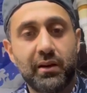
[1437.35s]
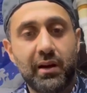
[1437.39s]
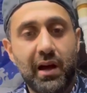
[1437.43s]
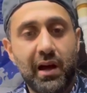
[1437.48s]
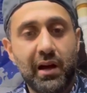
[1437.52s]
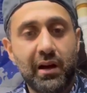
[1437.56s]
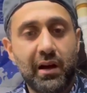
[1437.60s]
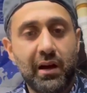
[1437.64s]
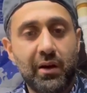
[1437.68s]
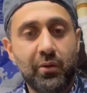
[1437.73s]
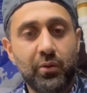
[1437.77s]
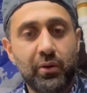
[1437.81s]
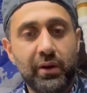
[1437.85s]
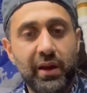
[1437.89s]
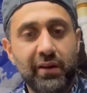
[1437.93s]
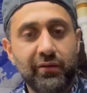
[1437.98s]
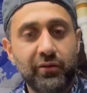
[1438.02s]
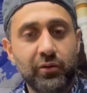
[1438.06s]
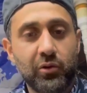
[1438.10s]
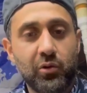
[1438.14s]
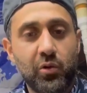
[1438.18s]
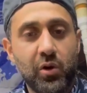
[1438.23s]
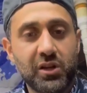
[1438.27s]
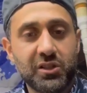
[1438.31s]
I would have
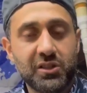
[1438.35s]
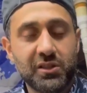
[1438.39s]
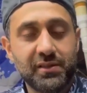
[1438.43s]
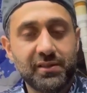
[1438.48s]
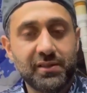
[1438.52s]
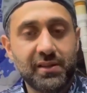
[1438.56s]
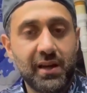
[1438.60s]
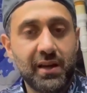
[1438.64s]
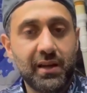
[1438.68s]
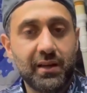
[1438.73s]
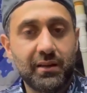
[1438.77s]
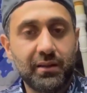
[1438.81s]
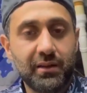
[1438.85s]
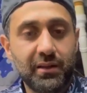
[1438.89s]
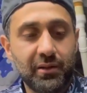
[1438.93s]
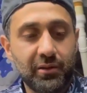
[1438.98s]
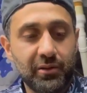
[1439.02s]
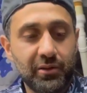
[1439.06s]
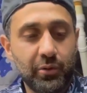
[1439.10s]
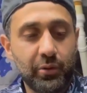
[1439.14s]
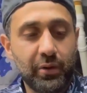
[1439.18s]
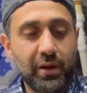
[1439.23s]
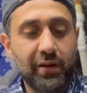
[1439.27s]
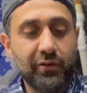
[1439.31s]
no questions that, you know,
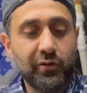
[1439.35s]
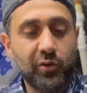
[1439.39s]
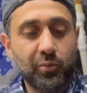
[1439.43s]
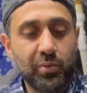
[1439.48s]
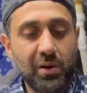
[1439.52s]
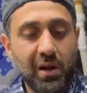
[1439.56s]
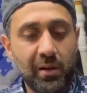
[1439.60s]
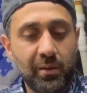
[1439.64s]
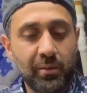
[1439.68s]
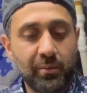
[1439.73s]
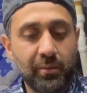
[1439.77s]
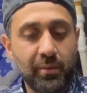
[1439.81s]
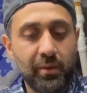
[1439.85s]
you would have no problem